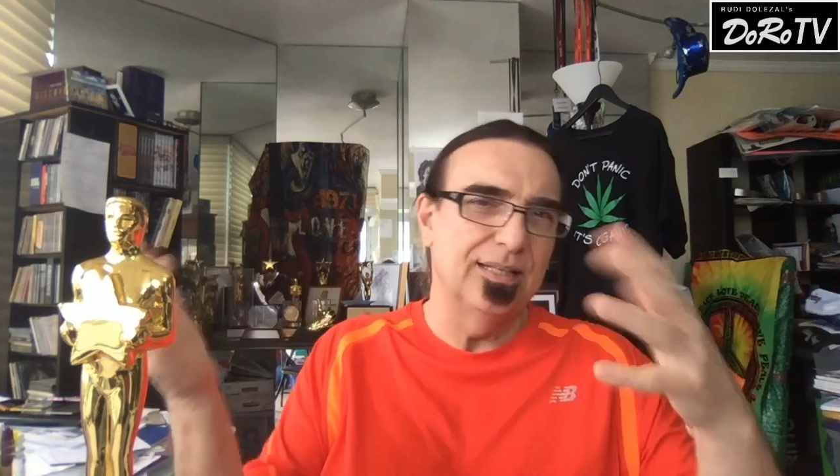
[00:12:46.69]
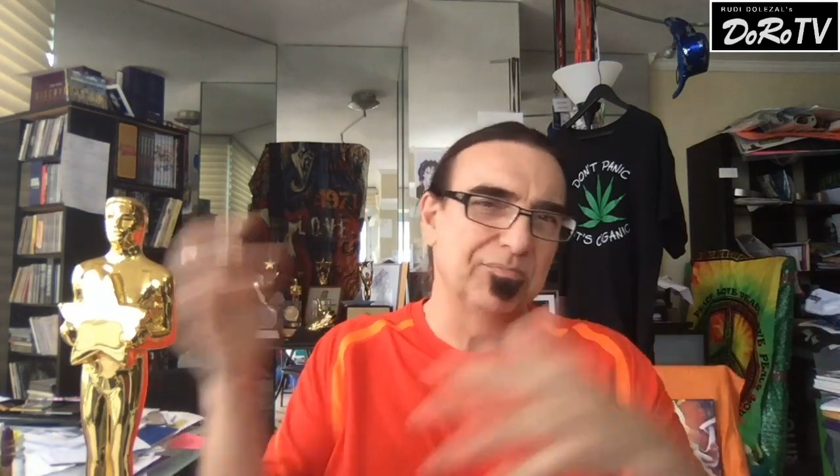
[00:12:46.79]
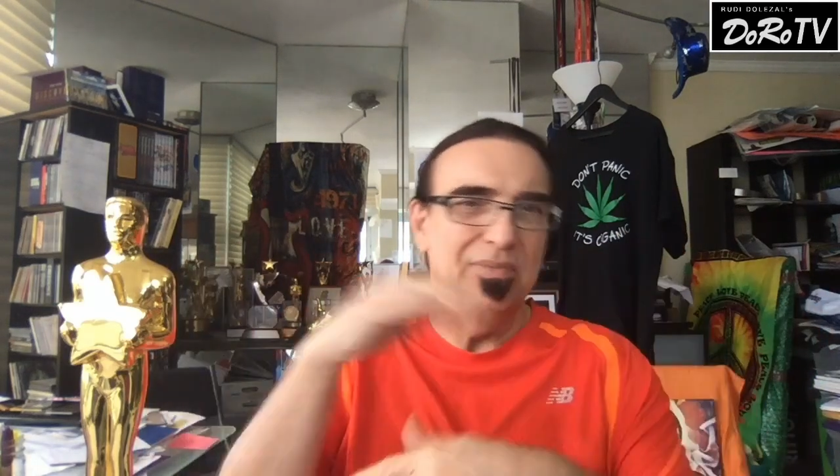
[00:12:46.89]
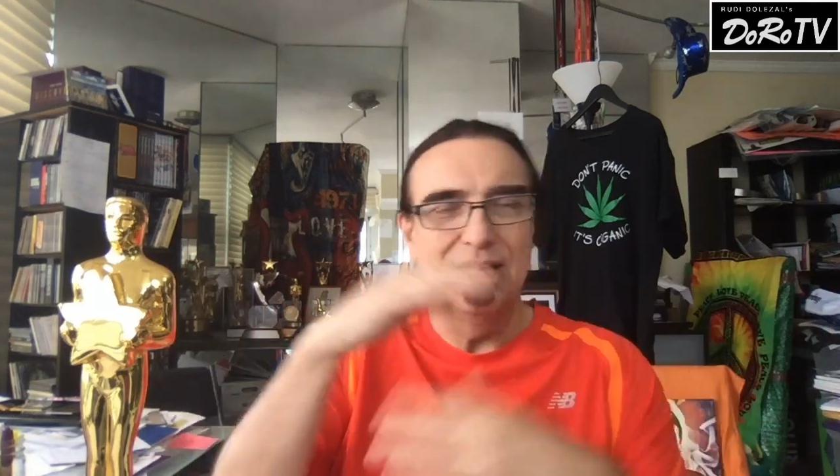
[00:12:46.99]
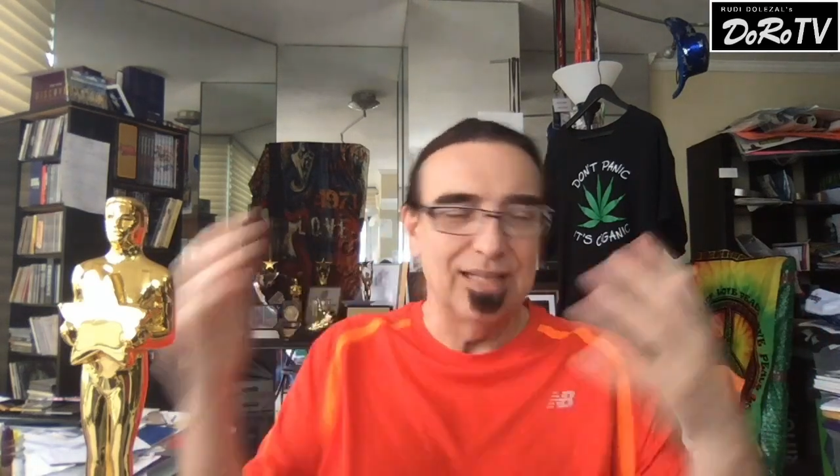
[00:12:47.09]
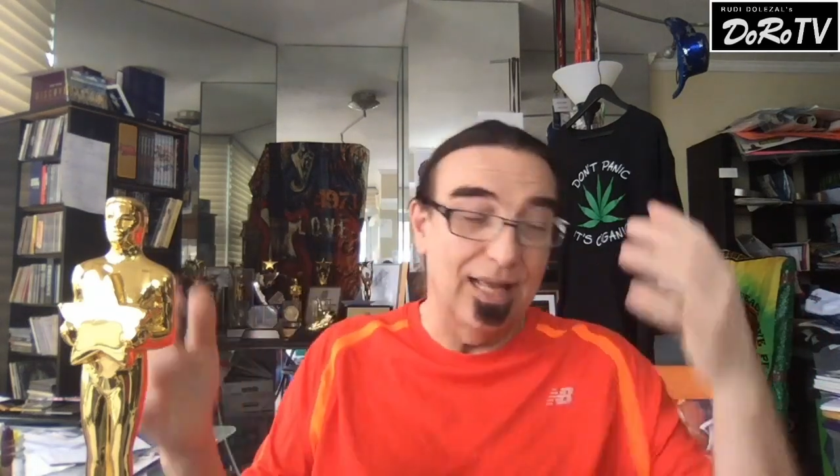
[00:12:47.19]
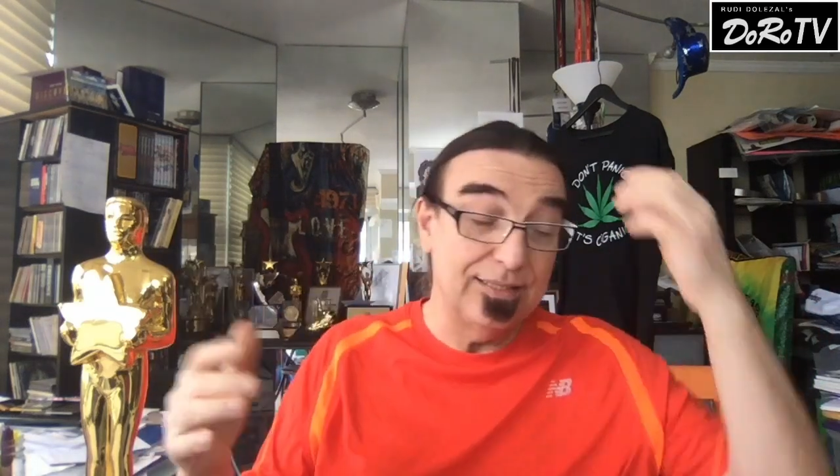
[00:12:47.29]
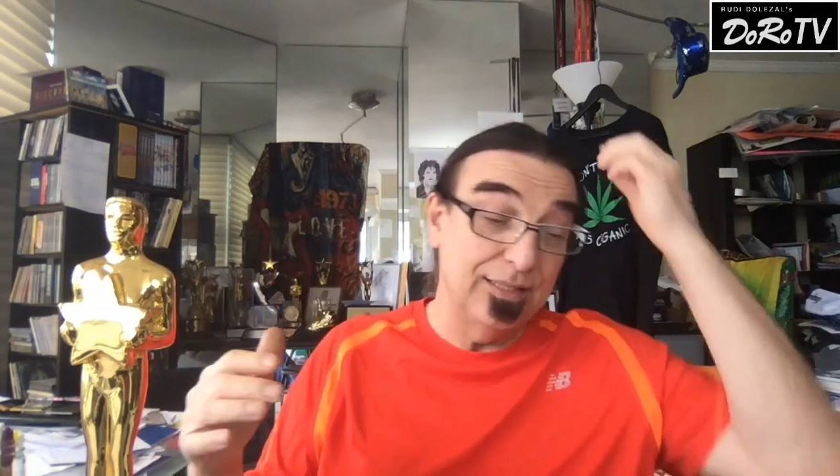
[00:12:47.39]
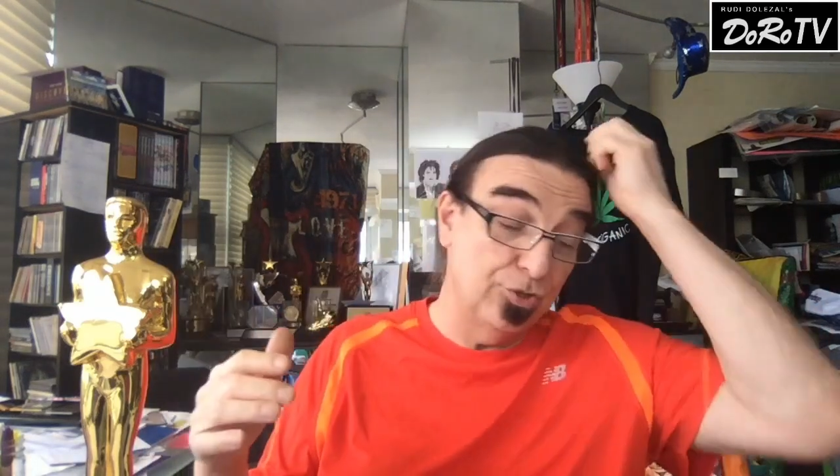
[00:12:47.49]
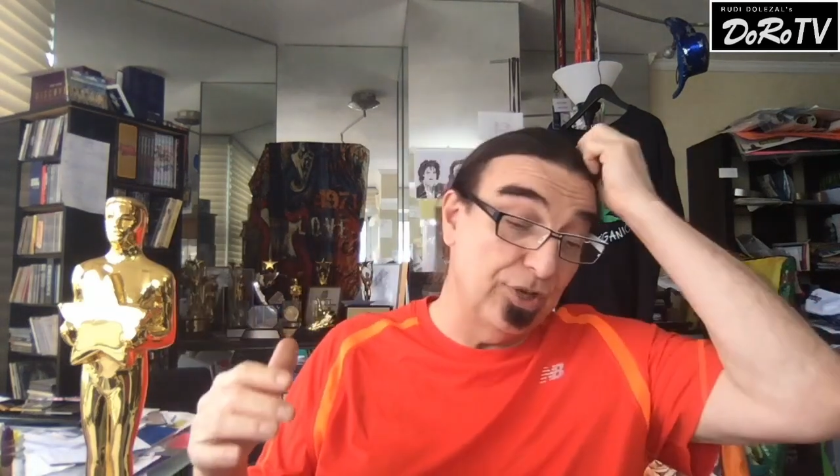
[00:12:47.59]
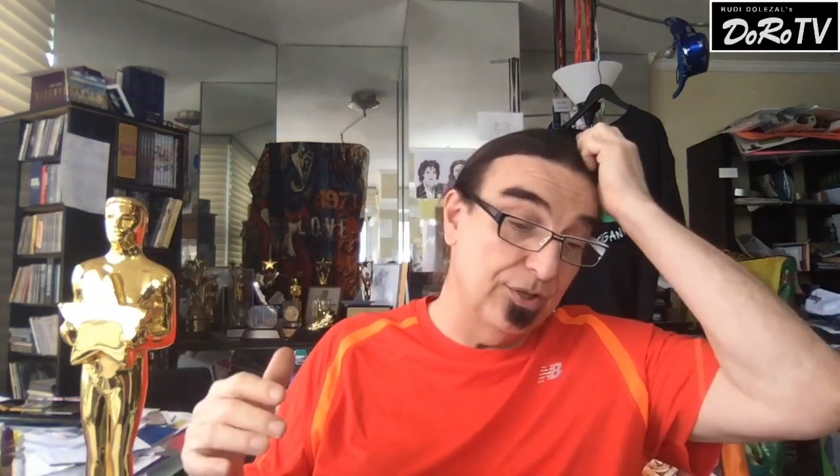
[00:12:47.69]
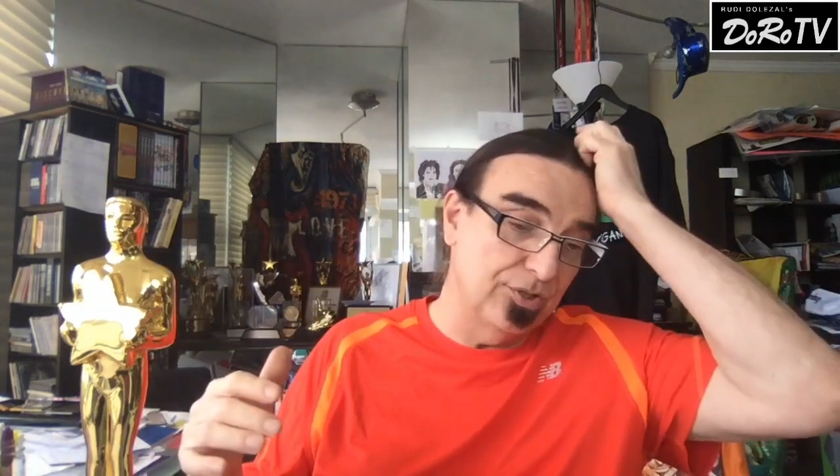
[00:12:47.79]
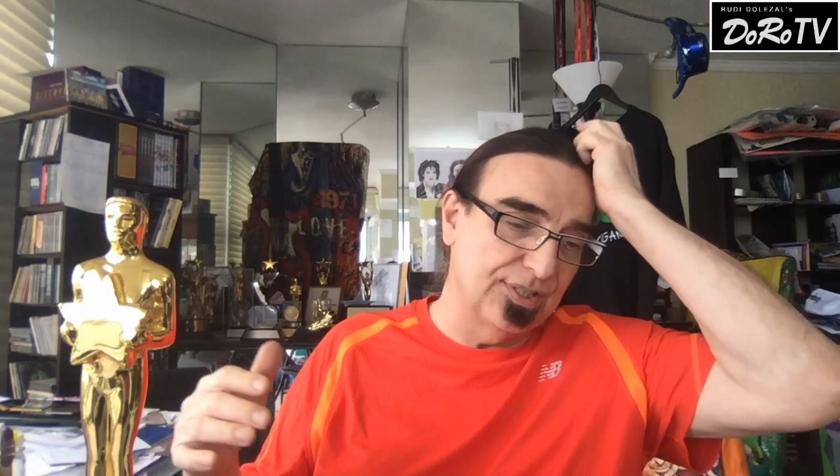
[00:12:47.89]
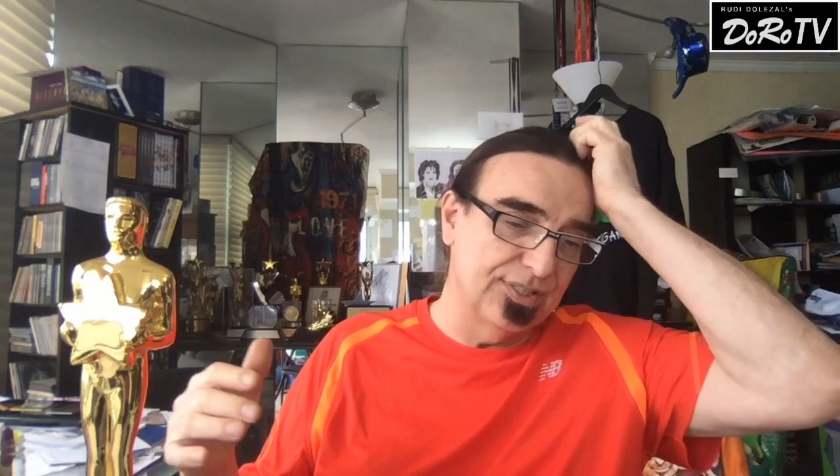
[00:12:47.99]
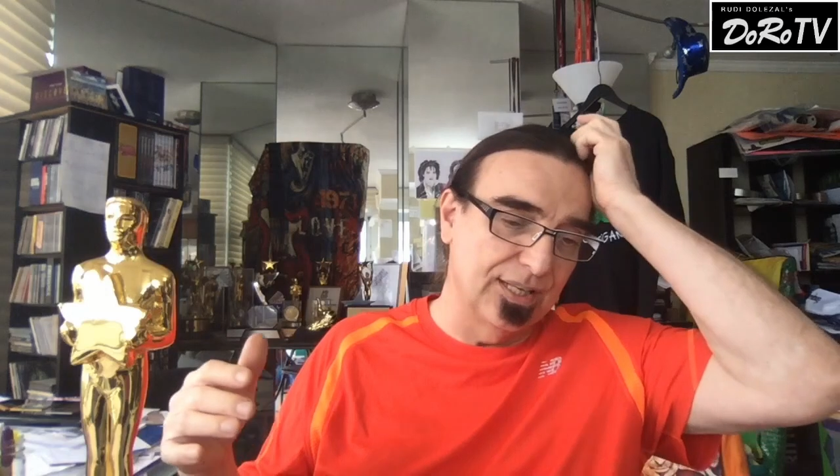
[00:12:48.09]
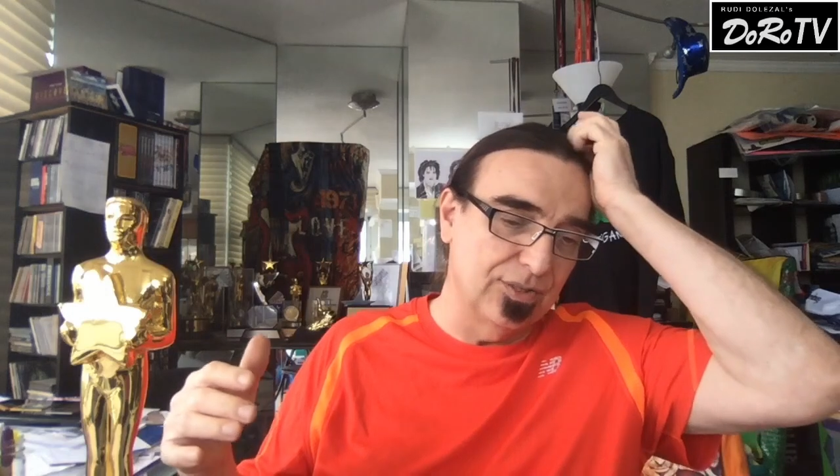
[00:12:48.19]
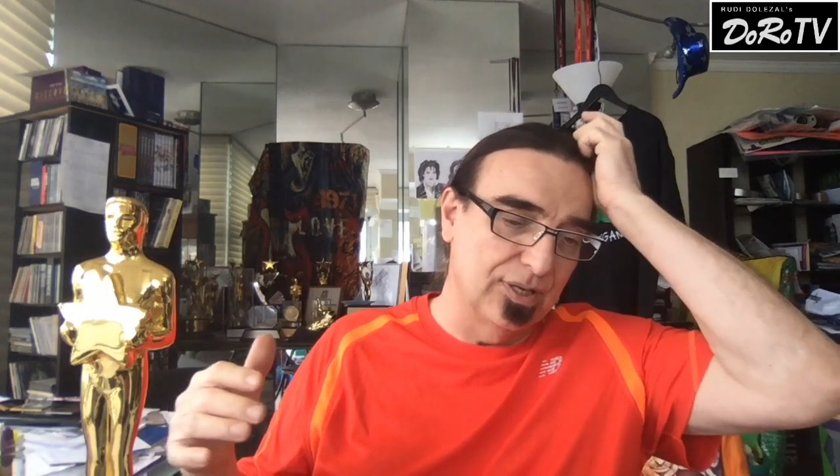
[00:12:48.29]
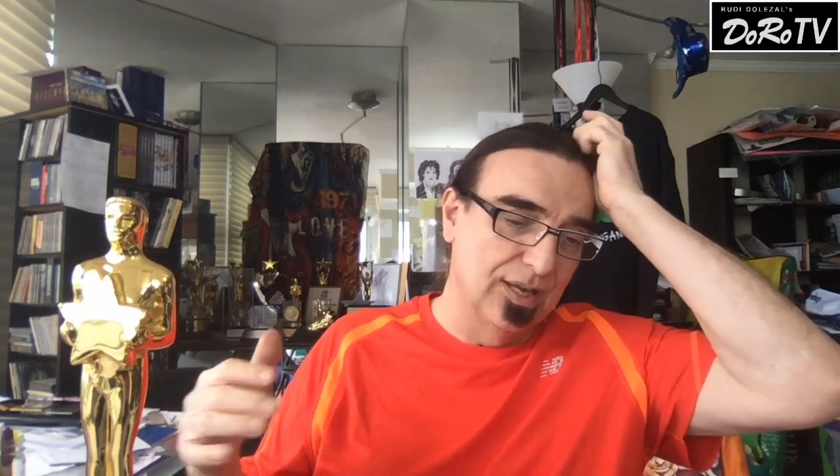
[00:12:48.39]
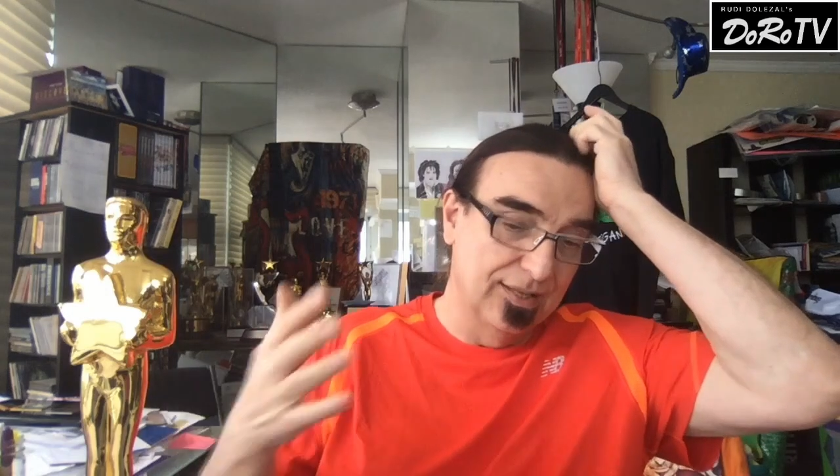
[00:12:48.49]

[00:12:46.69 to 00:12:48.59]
and lighting changes, etc.